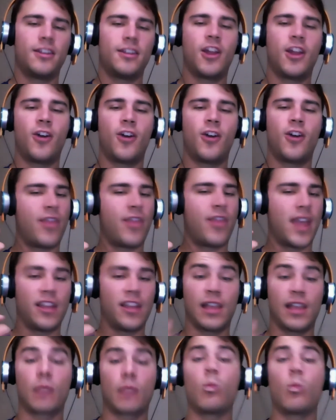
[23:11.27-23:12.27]
and
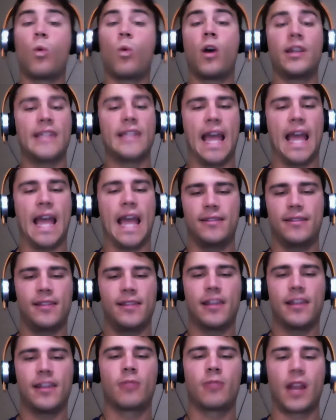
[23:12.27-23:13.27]
then like 1
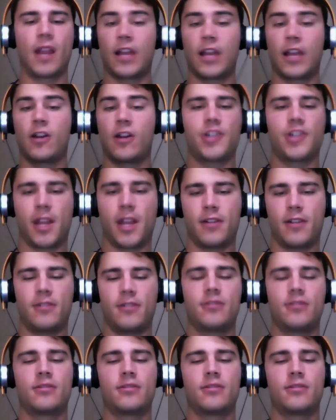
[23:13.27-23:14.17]
test that you're running on a channel.